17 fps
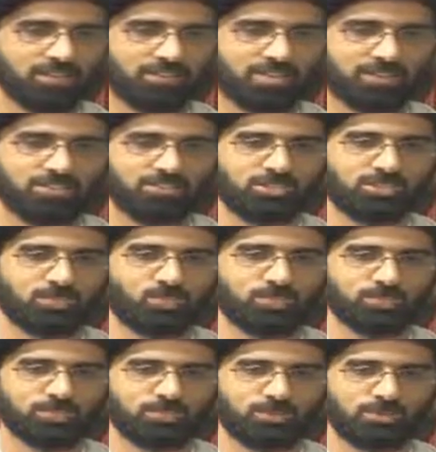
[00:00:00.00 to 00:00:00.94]
that she
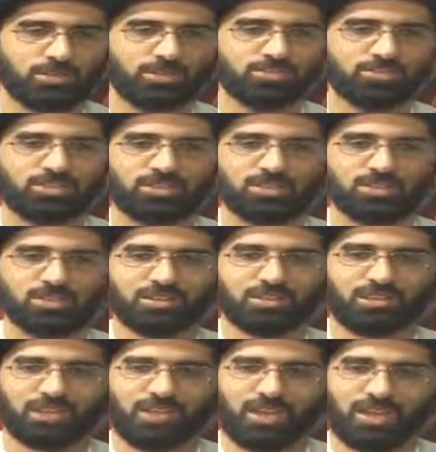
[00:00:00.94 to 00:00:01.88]
was building